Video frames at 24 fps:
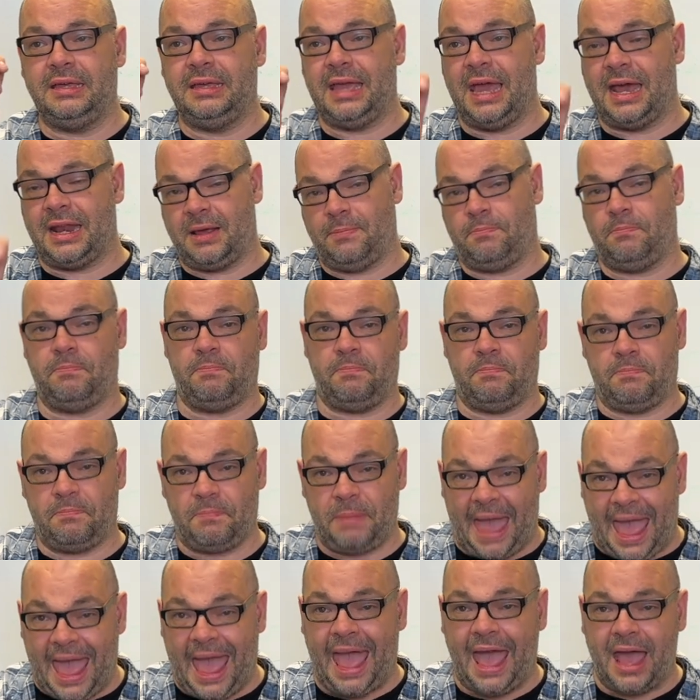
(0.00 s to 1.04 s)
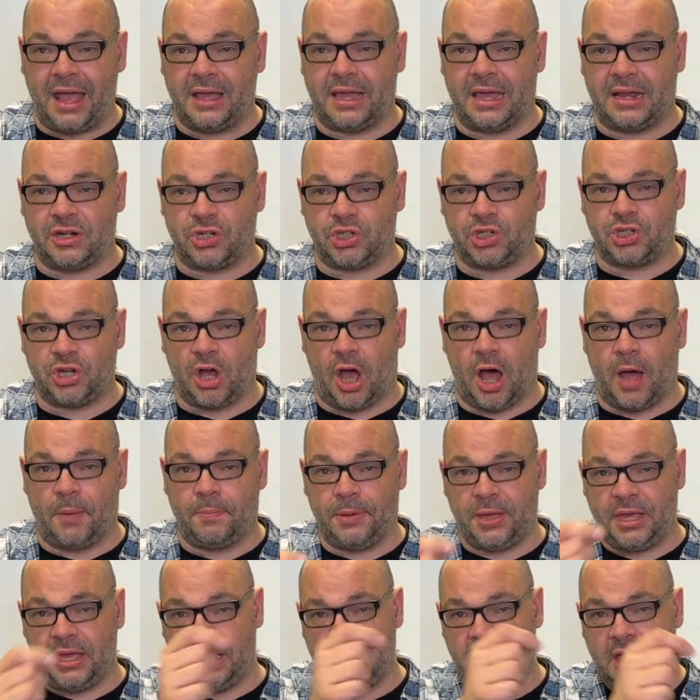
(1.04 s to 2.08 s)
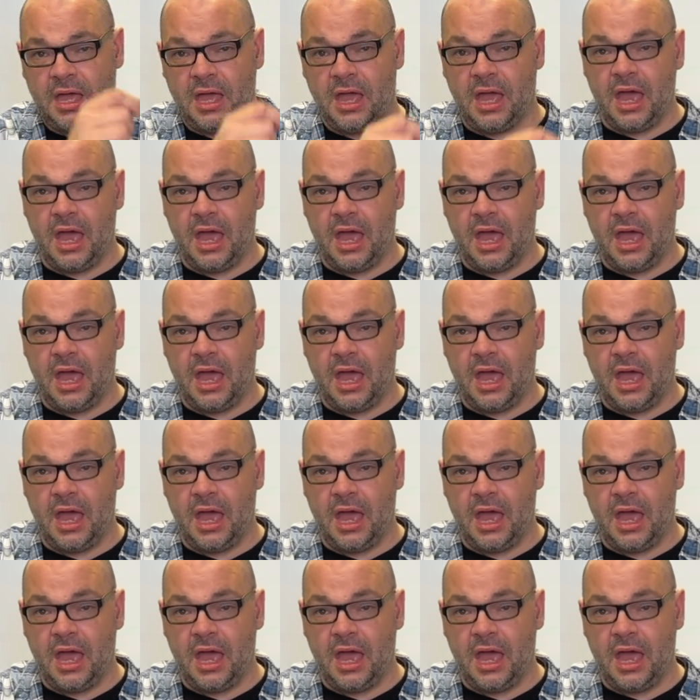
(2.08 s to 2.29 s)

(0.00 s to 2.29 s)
get a pet, get a sharpie,